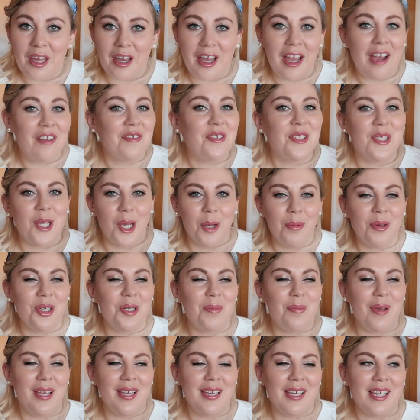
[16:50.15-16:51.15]
I have so
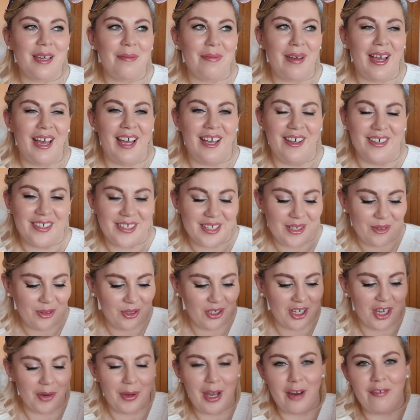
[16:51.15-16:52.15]
much pink in my house that it
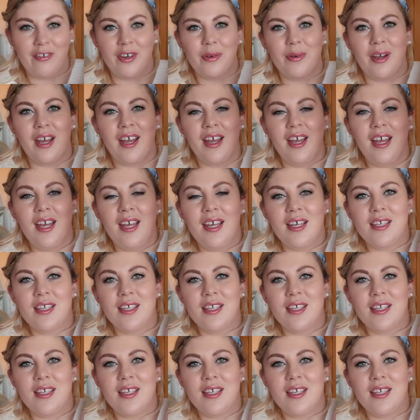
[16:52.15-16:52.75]
would go everywhere.